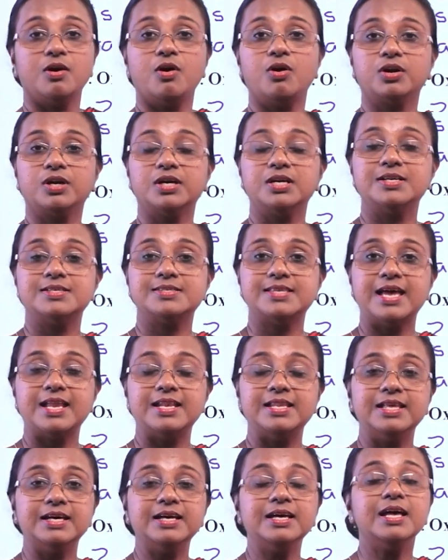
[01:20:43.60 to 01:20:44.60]
occurs
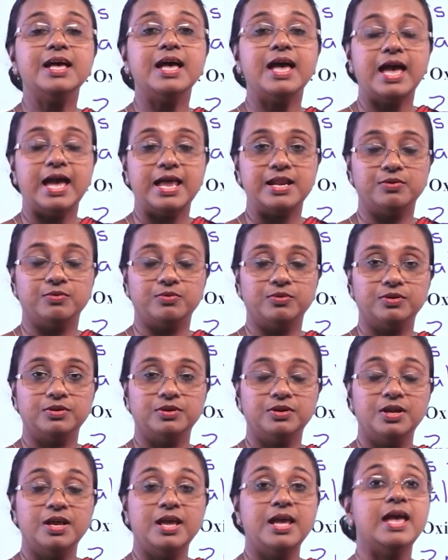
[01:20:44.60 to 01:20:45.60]
at the anode
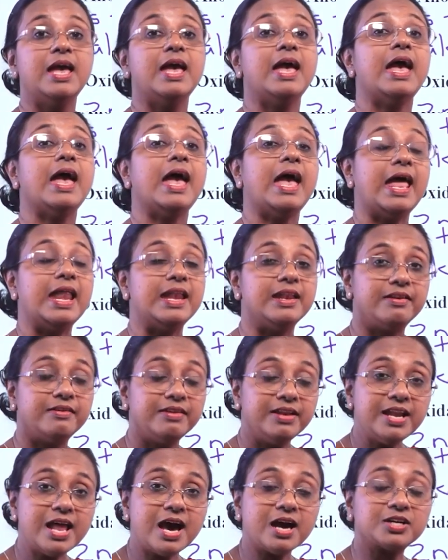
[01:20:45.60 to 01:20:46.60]
and
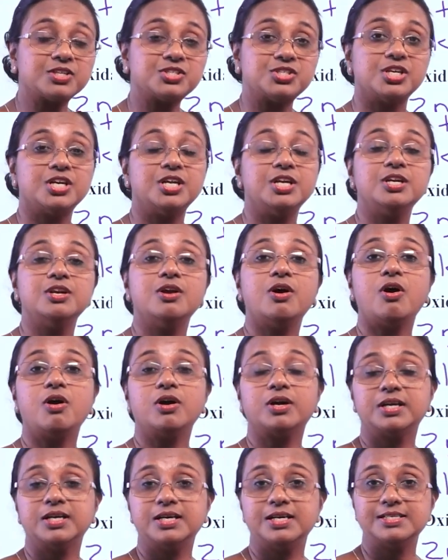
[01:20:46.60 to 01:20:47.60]
reduction
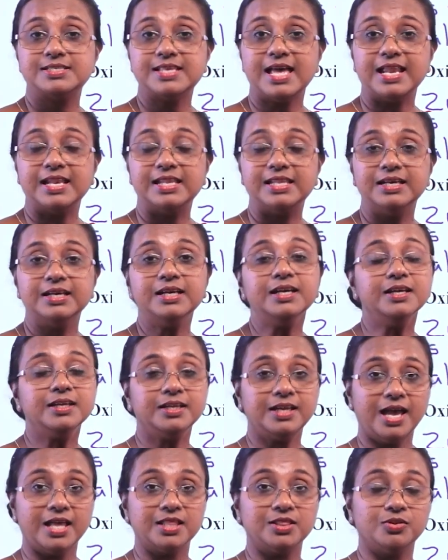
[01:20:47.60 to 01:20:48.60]
occurs at the
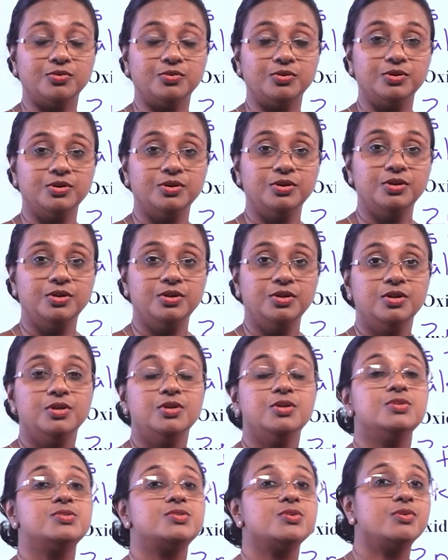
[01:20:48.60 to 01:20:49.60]
cathode.
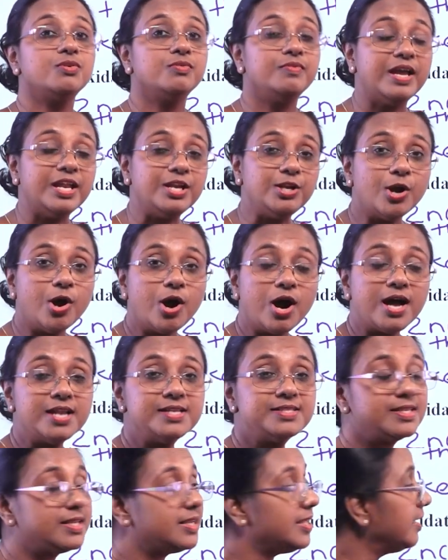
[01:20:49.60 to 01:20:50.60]
So when you're
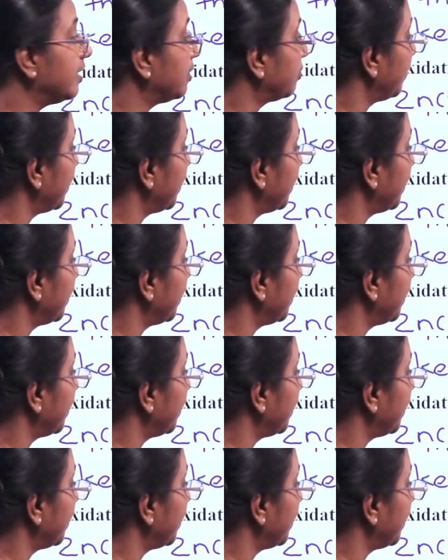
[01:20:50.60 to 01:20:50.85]
answering a